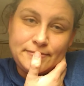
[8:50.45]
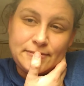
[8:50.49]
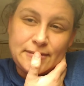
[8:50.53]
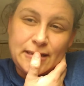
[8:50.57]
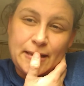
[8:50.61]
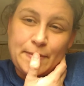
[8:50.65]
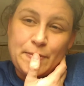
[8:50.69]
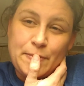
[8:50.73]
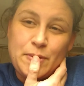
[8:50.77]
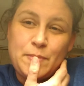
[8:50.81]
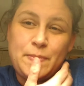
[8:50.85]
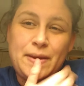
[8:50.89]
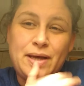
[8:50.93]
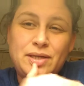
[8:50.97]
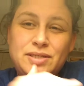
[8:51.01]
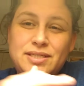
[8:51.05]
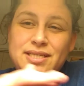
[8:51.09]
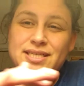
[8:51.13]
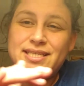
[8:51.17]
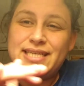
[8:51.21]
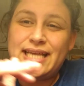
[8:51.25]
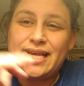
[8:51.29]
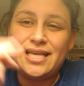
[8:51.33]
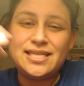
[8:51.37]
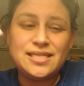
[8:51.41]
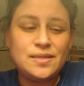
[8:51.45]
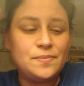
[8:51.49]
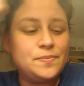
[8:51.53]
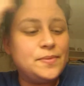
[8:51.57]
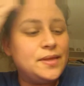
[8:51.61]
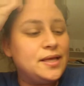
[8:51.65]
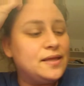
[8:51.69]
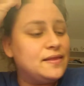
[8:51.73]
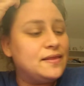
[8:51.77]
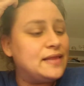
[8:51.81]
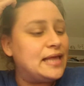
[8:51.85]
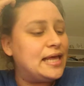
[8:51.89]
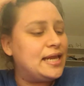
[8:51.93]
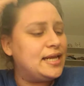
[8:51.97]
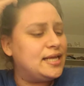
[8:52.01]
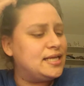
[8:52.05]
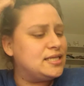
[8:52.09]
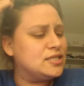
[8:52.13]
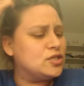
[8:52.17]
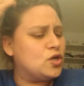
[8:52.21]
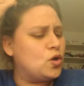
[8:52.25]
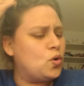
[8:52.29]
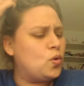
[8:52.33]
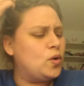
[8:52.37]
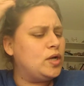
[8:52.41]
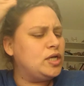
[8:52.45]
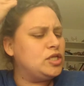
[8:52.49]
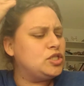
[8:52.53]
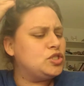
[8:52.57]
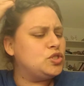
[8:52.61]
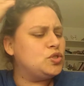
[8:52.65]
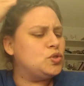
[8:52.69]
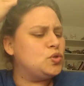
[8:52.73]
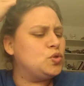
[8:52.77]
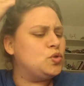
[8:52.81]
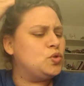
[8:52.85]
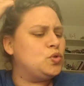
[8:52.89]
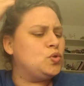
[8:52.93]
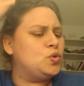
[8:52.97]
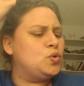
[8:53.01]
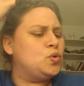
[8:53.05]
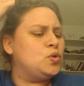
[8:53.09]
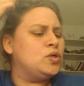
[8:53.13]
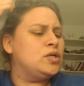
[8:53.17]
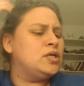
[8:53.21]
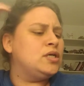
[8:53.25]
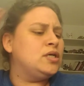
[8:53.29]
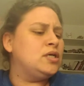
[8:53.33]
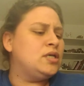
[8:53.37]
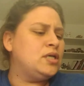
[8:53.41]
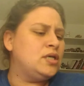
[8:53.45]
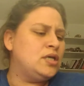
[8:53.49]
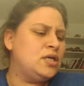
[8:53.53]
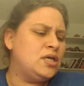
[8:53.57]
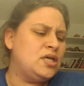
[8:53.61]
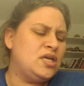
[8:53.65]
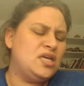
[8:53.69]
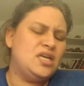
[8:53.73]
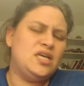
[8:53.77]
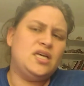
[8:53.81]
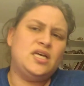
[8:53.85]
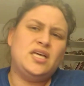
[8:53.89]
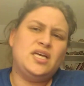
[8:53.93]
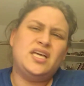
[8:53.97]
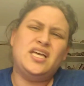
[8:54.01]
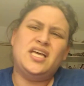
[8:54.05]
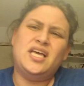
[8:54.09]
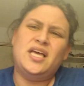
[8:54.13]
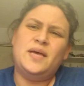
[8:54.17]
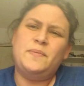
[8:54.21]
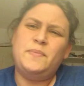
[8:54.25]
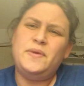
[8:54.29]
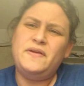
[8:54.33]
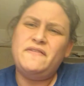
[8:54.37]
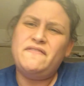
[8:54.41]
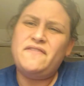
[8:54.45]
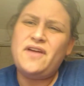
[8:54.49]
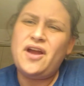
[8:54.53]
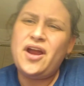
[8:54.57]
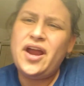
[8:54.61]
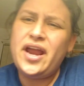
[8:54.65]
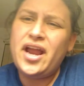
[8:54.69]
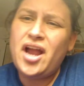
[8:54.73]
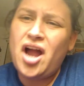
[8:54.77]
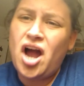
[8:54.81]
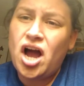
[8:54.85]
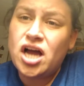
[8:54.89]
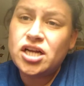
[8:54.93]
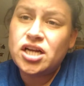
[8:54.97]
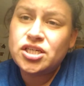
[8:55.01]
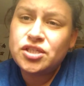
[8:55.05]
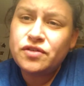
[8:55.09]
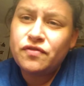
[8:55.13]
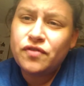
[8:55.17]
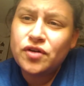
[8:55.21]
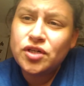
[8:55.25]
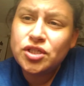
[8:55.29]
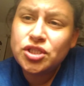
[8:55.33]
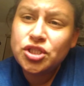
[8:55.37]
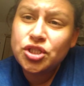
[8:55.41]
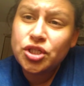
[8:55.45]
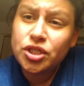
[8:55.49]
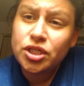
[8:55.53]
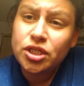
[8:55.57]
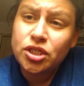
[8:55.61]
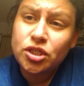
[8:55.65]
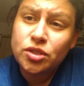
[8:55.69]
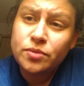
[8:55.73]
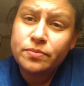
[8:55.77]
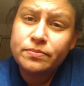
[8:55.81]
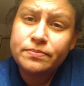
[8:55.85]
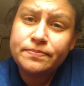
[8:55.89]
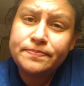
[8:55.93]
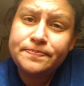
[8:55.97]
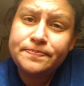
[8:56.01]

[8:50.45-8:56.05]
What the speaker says: I'm about to say something that is going to be very controversial.